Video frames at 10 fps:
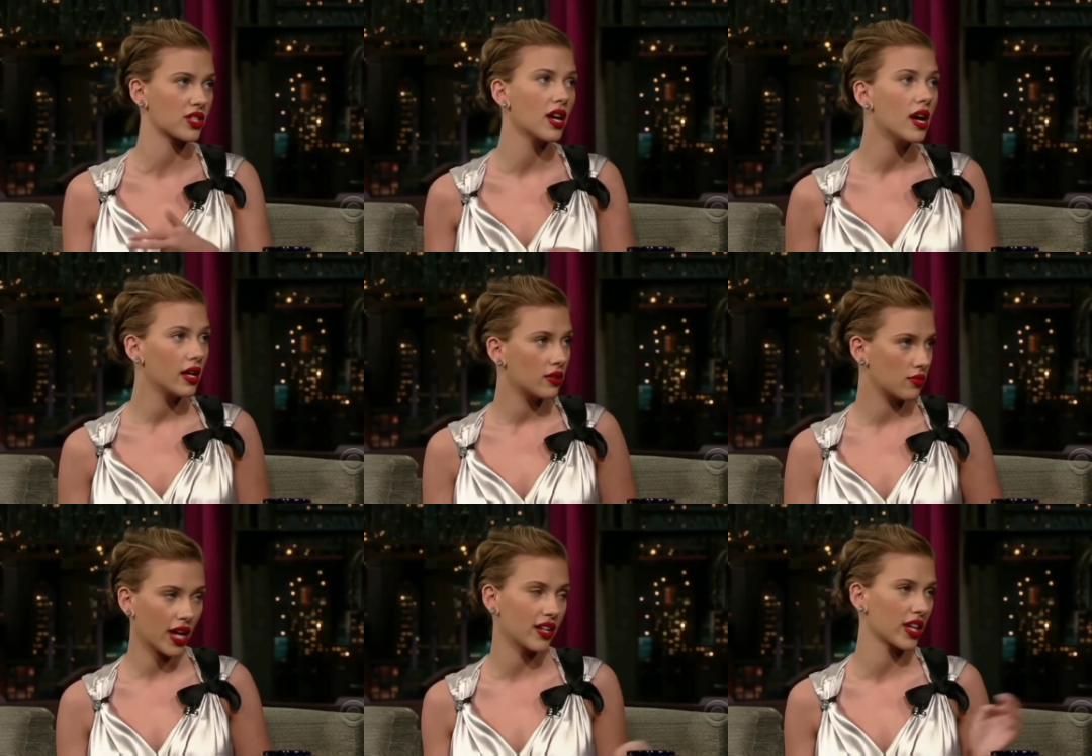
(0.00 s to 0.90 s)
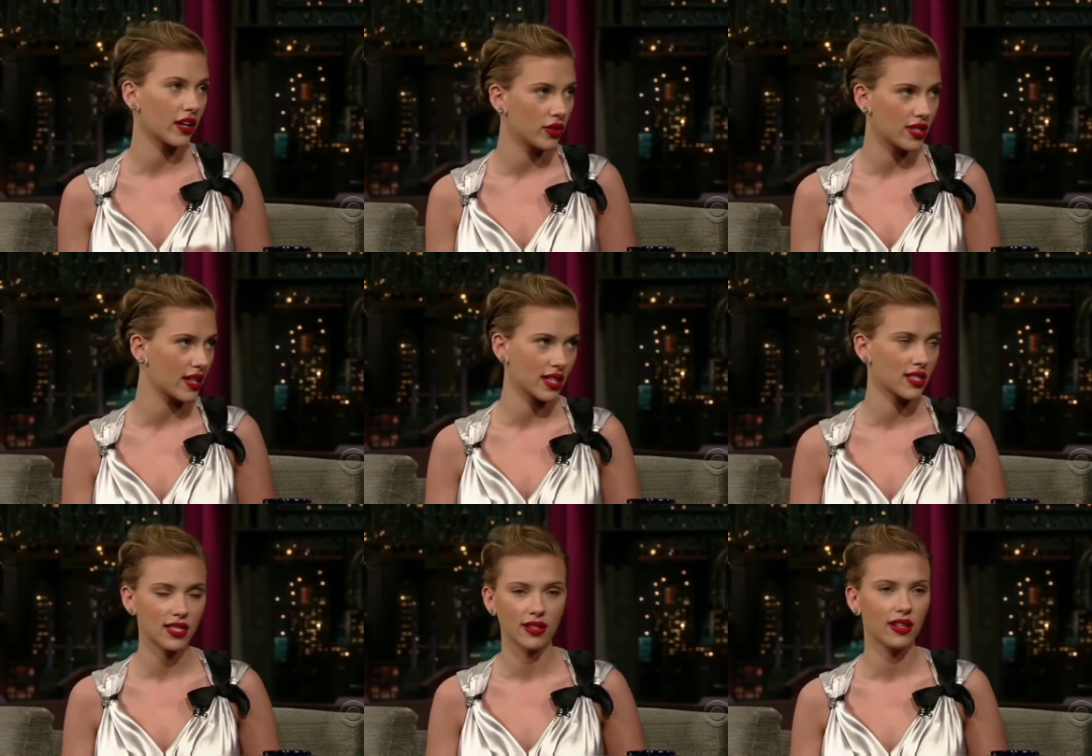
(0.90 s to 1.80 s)
just changing at a new
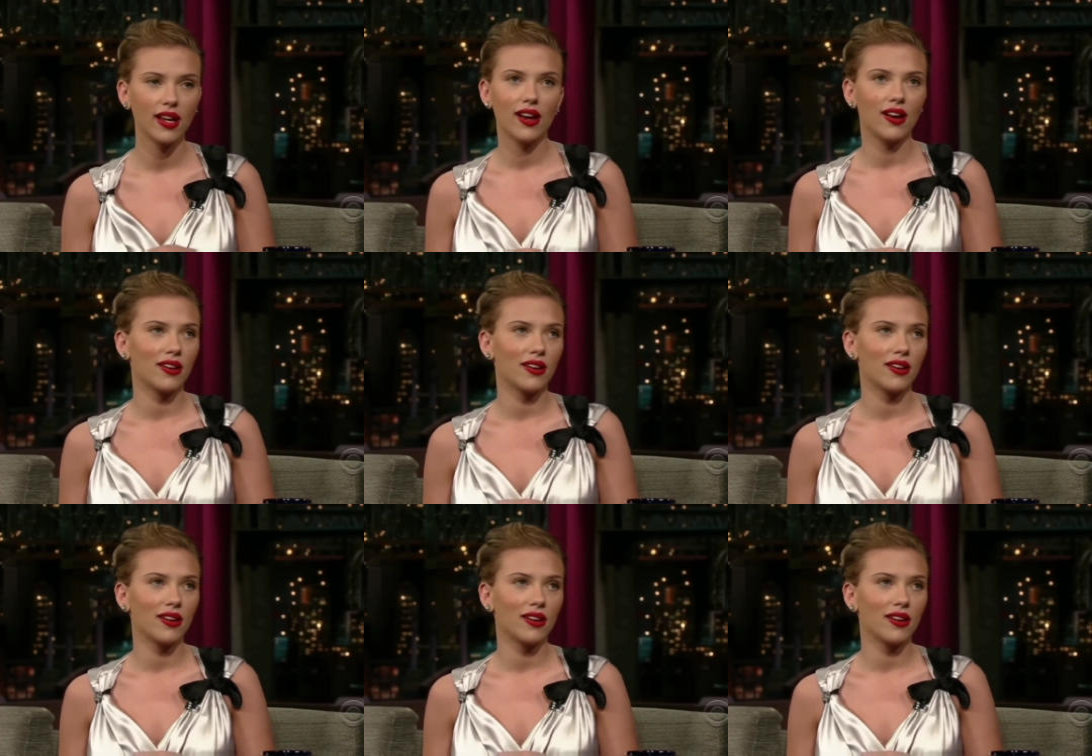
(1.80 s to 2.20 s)
dentist and